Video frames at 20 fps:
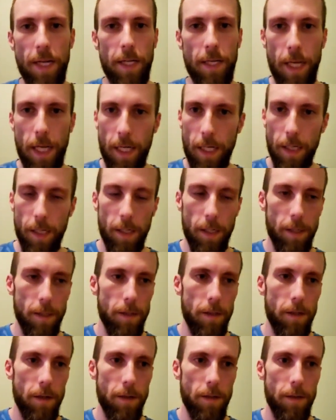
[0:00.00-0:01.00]
all the
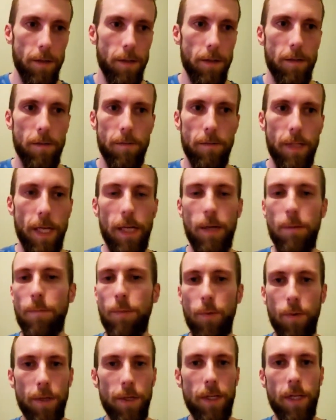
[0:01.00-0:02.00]
metadata, all
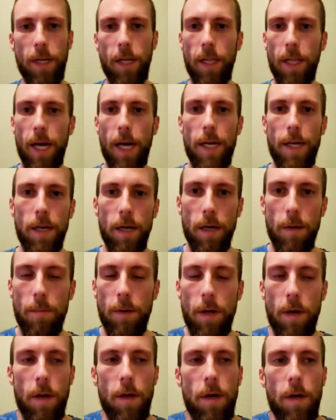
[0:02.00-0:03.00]
the data points kind
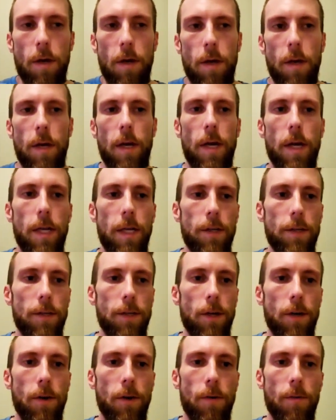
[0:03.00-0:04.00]
of line up.
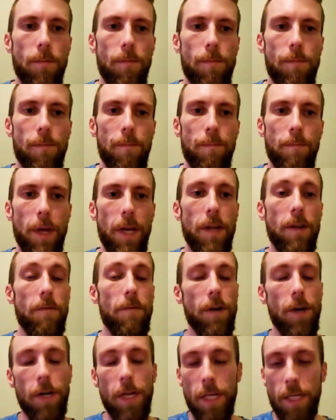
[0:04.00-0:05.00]
And so
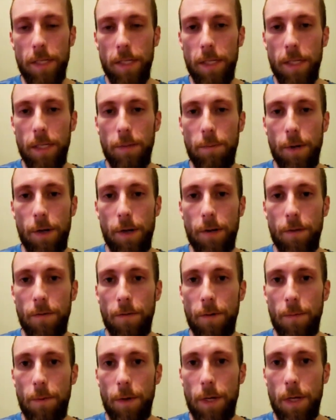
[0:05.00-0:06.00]
made it a very
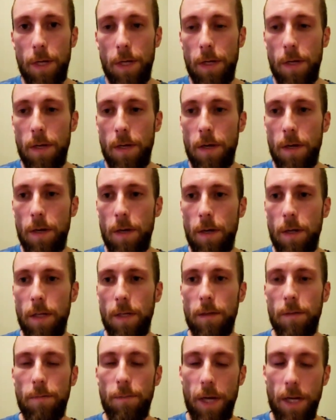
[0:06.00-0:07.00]
easy experience for
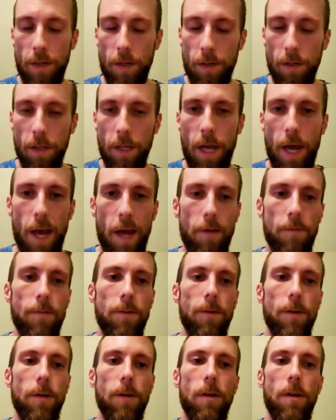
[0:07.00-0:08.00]
me,
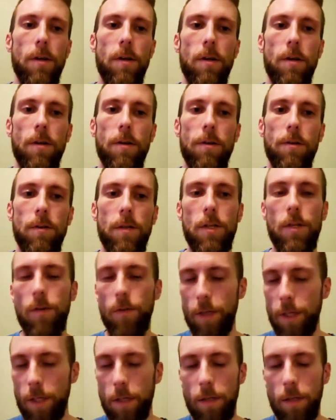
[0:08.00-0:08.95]
especially after